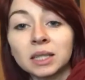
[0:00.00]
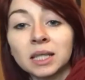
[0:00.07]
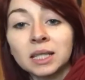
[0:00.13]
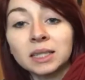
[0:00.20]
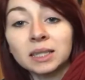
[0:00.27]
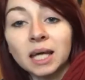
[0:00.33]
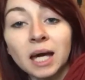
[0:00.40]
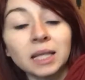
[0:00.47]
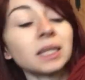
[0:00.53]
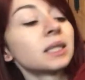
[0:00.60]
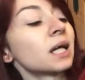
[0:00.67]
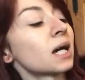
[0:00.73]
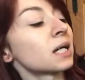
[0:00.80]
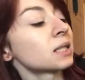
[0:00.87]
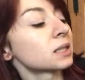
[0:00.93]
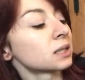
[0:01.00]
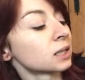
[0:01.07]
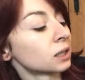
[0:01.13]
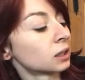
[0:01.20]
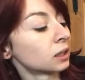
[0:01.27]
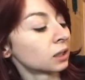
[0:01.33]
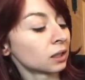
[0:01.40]
It's Adidas
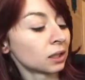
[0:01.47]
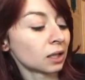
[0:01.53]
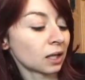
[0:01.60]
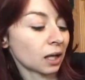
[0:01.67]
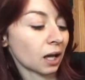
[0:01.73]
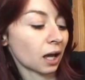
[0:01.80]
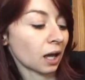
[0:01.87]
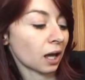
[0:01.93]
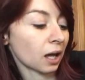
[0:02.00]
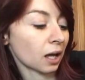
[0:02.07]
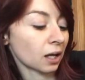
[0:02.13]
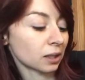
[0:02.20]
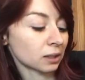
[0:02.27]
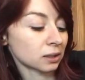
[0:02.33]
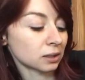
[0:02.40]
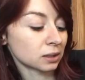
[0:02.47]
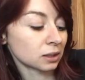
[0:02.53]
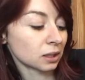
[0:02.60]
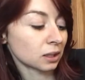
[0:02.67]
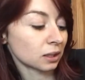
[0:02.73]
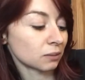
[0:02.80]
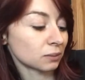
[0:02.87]
and
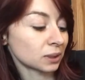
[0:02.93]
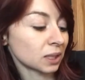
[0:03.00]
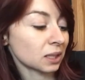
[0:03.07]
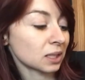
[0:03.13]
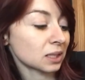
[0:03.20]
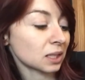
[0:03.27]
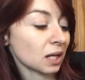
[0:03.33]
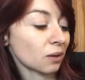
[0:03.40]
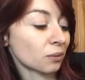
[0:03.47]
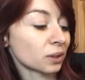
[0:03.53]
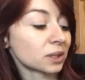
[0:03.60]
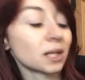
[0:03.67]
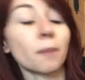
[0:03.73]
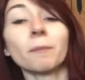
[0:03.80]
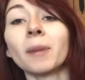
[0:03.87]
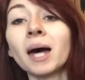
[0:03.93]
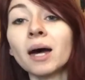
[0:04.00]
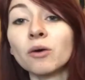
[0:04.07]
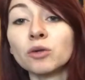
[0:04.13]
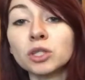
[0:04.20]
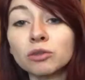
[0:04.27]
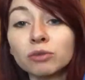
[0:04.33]
it was in the sale at
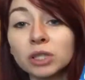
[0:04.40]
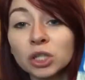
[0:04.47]
£10,